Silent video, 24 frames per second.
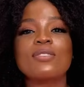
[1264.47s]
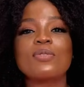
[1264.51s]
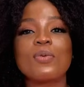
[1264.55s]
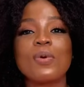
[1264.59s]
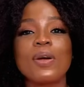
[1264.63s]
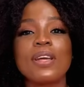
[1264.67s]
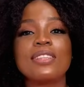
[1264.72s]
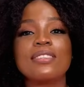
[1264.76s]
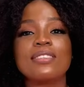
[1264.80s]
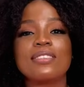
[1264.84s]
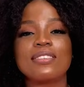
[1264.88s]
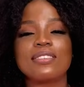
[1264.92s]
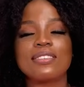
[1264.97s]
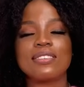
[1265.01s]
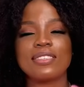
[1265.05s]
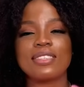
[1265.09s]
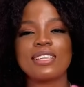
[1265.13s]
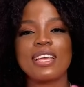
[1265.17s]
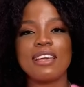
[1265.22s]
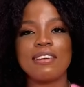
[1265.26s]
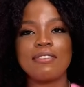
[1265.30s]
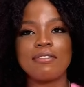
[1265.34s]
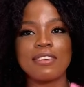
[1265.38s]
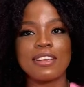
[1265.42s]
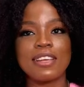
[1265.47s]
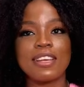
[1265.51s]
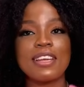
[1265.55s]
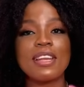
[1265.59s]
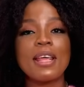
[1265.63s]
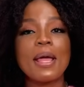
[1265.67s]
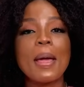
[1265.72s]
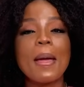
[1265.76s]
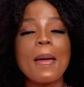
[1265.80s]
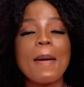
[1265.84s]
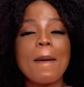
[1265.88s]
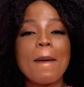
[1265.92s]
went to saving,
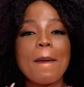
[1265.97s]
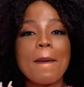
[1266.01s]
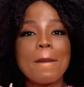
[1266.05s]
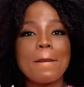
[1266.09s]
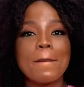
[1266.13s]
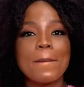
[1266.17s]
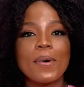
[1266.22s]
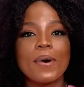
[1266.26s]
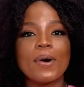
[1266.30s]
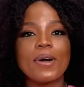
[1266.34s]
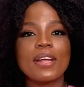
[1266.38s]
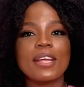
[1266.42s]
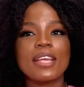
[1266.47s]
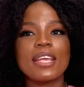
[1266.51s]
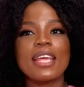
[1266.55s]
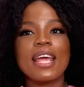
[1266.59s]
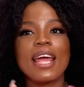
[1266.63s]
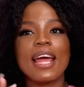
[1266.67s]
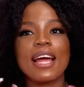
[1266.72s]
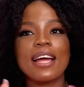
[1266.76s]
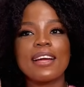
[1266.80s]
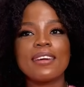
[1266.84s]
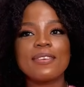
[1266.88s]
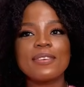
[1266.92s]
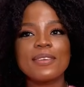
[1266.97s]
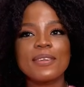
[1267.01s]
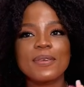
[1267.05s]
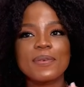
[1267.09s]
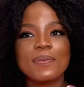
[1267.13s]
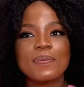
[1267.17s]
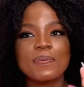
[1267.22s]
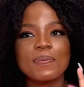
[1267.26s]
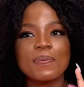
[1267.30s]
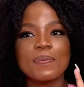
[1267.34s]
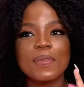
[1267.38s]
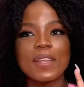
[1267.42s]
but yeah,
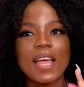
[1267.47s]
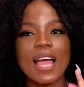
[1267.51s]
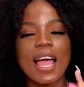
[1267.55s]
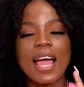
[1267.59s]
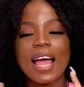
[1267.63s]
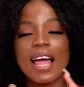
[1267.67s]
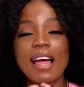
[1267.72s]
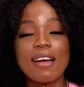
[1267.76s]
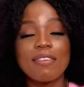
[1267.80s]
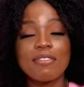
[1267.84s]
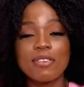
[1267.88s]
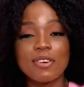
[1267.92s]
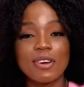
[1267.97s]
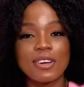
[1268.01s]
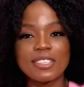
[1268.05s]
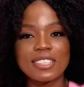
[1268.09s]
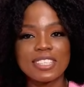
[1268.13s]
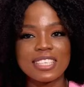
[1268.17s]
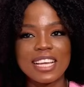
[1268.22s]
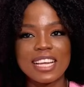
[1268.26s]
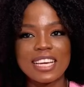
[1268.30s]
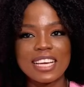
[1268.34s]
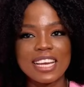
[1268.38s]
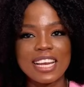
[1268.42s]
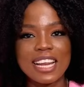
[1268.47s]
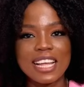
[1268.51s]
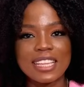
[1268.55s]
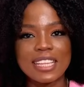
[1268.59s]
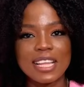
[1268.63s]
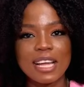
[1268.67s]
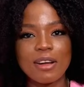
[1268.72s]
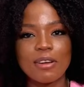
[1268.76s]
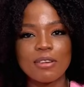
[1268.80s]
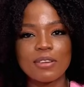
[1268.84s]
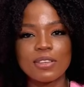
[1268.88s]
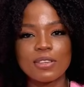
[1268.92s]
I haven't gotten any letter
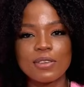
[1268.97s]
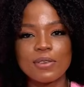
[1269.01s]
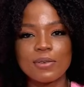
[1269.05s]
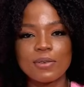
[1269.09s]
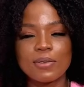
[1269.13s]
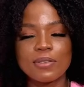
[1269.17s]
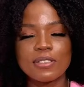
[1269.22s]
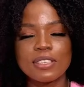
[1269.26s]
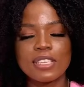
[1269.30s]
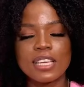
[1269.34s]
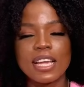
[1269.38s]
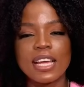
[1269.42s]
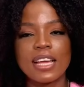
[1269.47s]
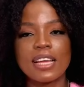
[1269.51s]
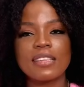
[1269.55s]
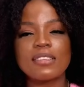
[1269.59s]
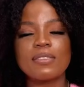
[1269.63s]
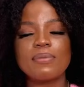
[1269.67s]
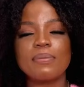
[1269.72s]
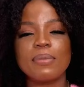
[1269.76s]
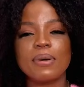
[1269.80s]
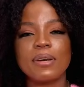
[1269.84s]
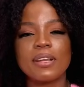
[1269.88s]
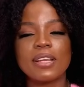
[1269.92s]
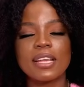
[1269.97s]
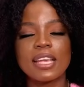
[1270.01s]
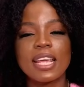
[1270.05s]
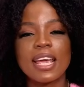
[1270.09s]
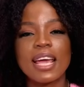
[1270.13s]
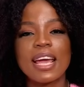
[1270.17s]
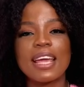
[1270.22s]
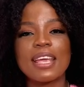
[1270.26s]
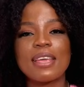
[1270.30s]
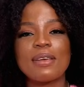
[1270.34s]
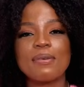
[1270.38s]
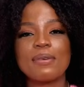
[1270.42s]
on those yet. But yeah,
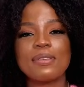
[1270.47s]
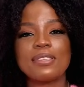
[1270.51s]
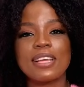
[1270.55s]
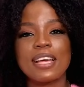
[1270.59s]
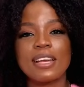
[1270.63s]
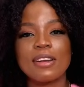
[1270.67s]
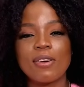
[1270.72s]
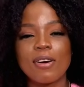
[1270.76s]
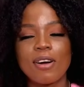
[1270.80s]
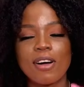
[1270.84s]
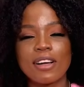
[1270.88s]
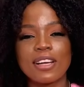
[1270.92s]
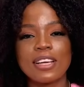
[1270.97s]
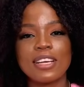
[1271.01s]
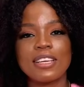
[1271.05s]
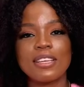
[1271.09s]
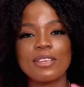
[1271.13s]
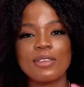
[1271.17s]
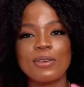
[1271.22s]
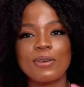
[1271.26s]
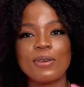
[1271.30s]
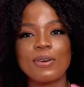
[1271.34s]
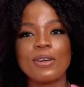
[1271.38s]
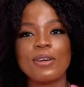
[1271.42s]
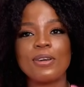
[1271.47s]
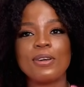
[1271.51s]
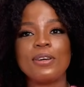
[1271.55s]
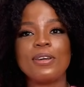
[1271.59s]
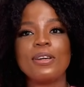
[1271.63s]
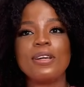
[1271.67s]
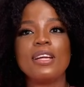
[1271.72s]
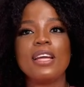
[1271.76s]
it was an organ donor.